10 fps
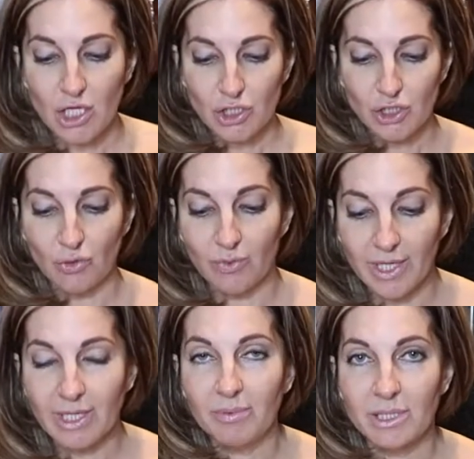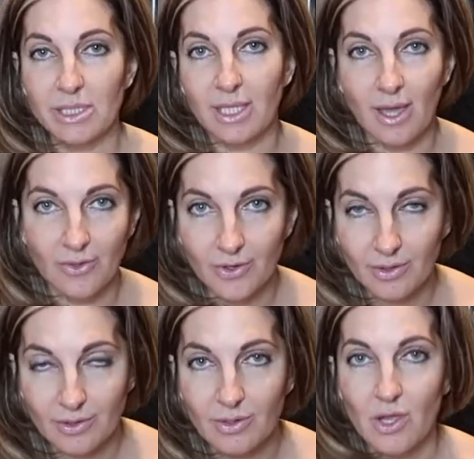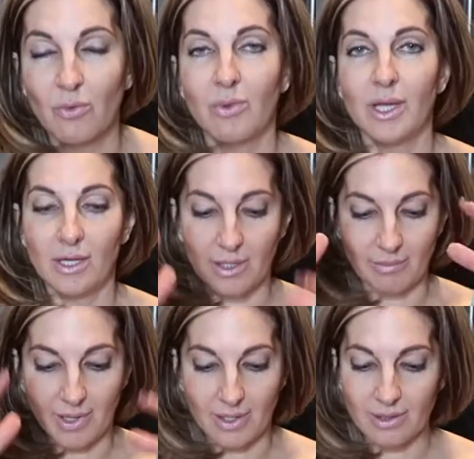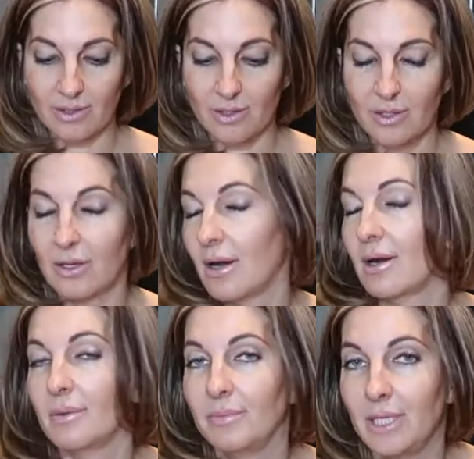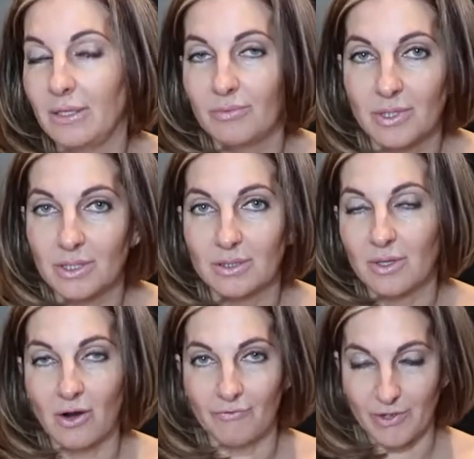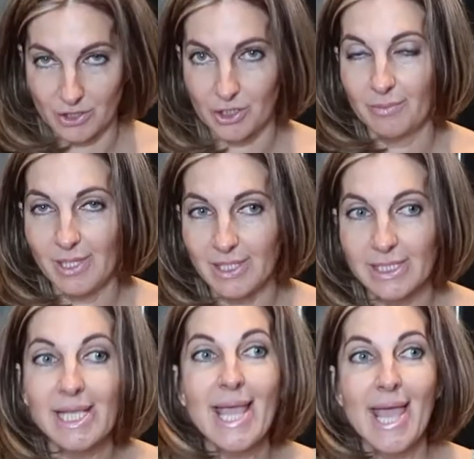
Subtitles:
So we're gonna be together. We're gonna monitor our meat with our vegetables.